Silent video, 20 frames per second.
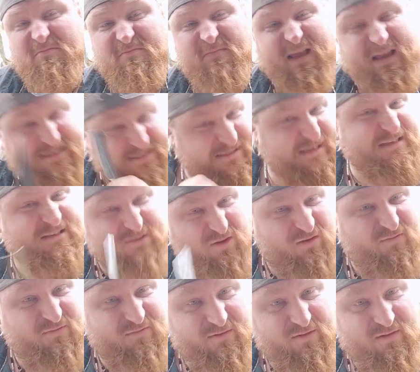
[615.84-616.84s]
excess
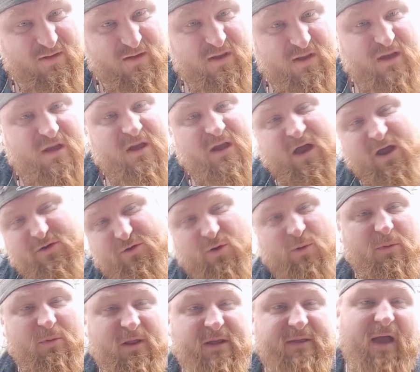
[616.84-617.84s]
off. And
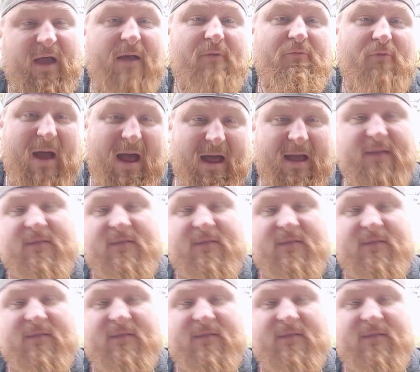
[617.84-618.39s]
normally that rag